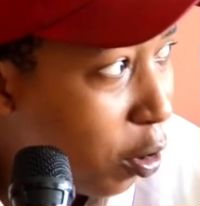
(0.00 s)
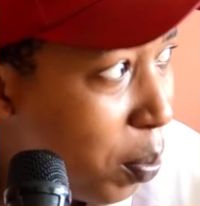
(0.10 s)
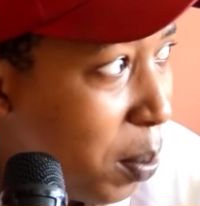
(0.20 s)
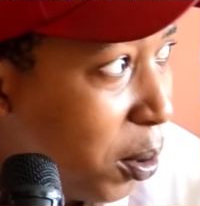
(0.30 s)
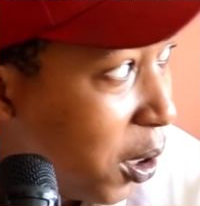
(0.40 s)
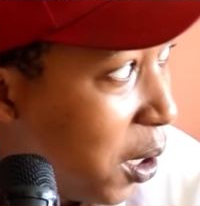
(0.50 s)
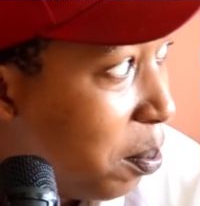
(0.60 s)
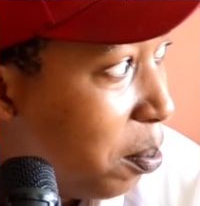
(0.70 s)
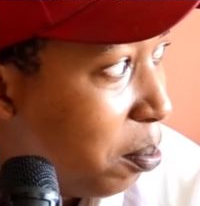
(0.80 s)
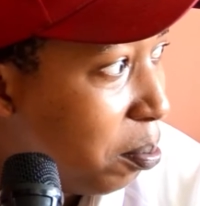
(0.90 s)
A lot of people
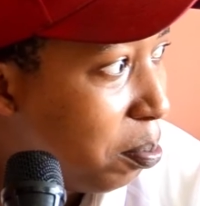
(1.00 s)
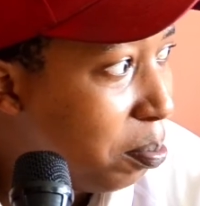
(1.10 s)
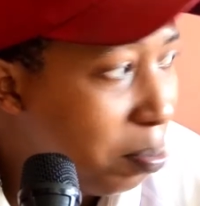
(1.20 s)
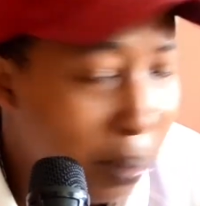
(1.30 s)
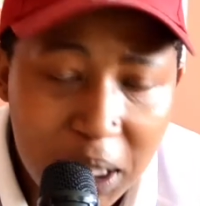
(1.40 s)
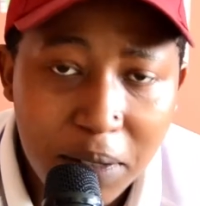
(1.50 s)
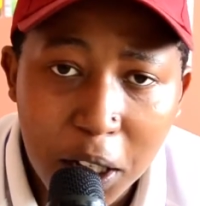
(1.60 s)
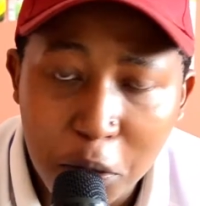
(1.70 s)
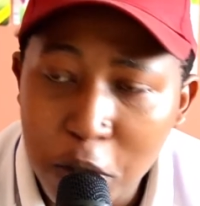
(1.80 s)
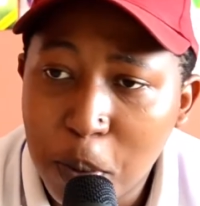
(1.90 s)
didn't believe
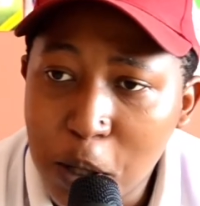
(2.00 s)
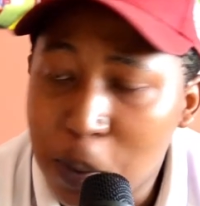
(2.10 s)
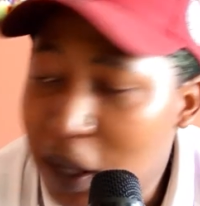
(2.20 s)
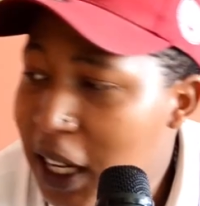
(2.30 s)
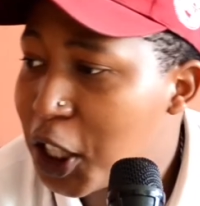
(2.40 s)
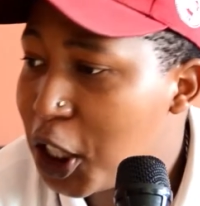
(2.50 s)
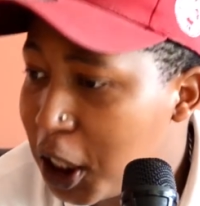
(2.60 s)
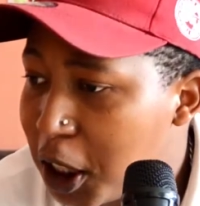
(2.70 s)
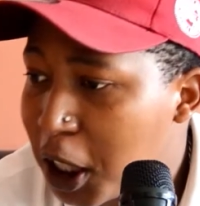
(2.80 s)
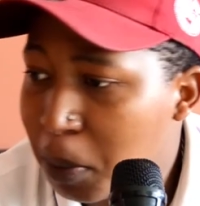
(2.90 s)
that was possible. And actually
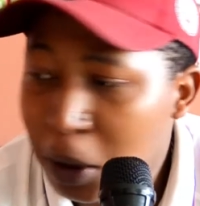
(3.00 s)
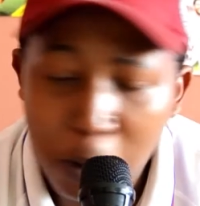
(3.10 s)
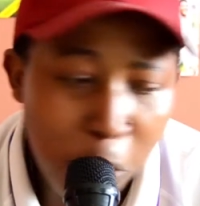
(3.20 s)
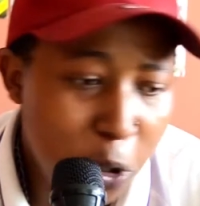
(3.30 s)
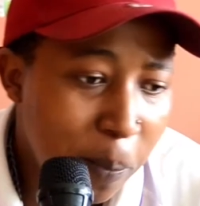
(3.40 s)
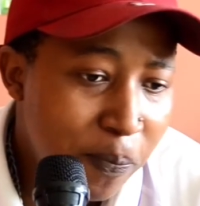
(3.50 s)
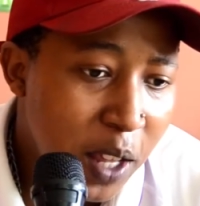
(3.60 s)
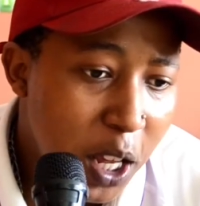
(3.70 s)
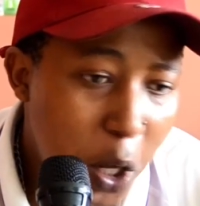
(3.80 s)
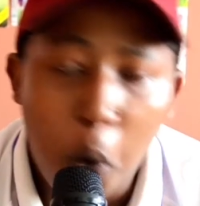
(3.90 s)
did it because
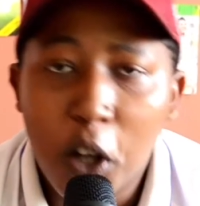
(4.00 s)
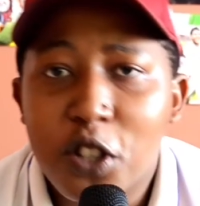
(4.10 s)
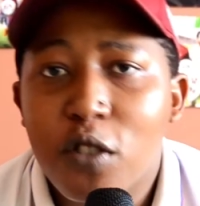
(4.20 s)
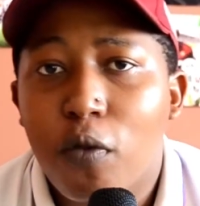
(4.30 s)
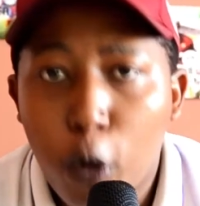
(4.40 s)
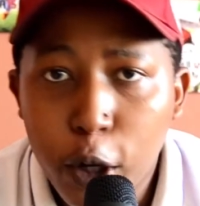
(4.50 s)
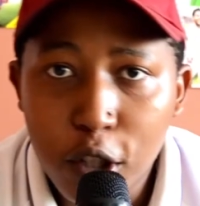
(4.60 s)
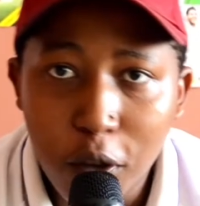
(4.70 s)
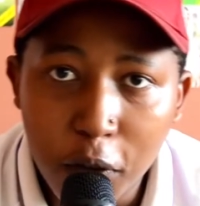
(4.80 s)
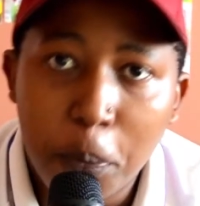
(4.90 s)
he was the
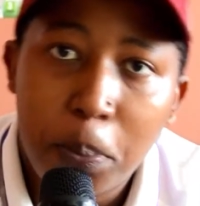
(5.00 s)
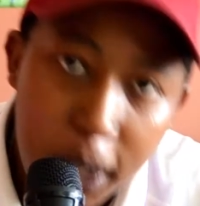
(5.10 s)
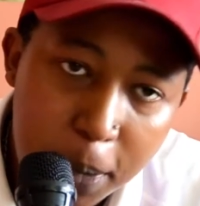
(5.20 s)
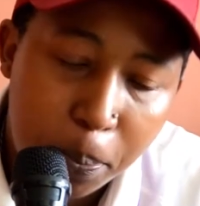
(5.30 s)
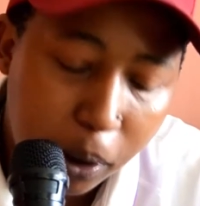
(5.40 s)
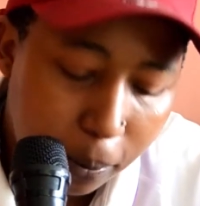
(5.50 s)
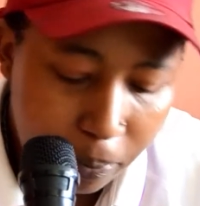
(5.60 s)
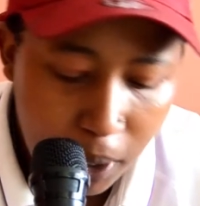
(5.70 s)
voice of the people.